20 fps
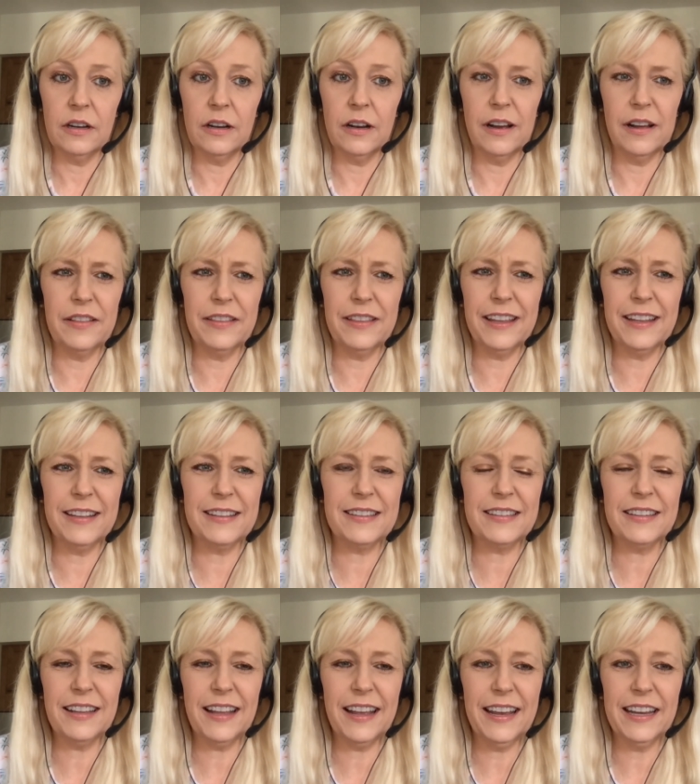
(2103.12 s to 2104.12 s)
It's
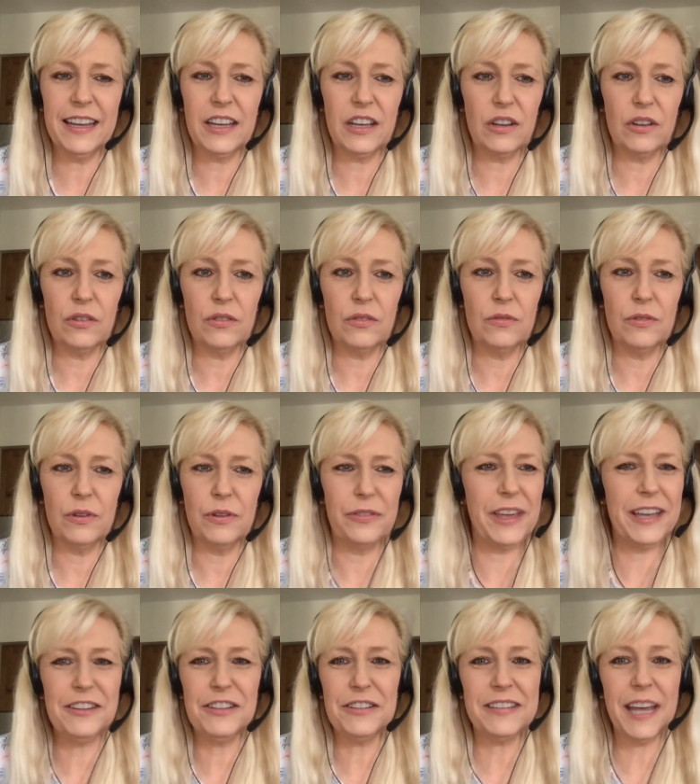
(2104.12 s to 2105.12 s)
like they just
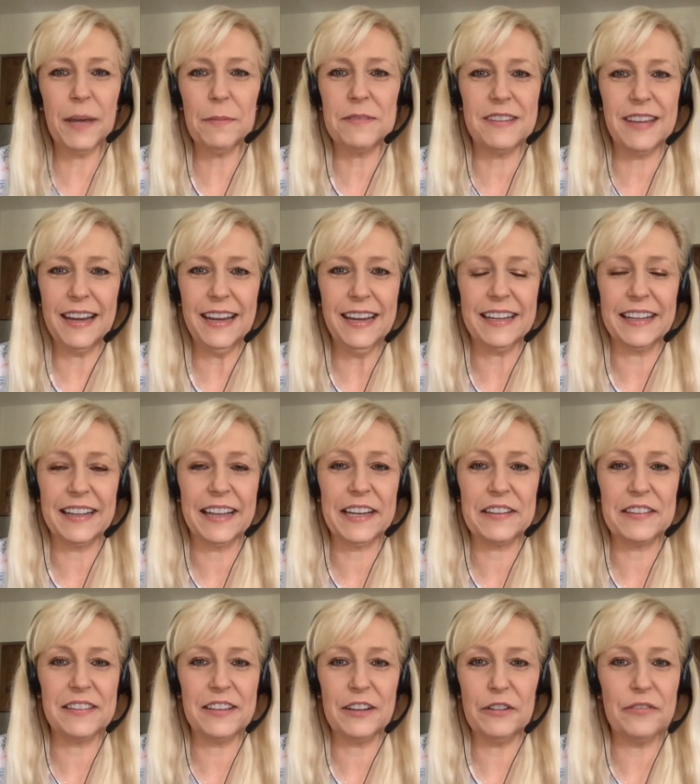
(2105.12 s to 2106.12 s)
kept saying like
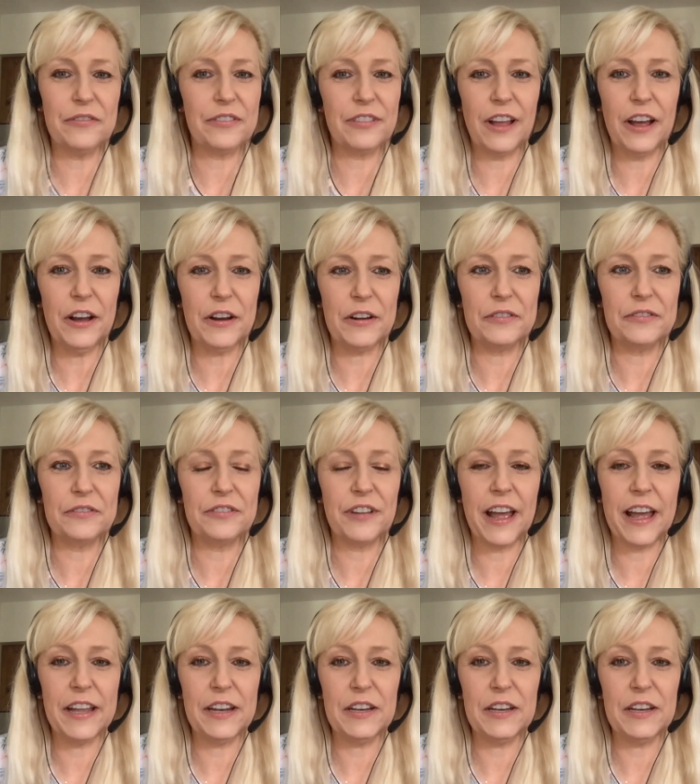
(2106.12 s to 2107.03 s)
self love and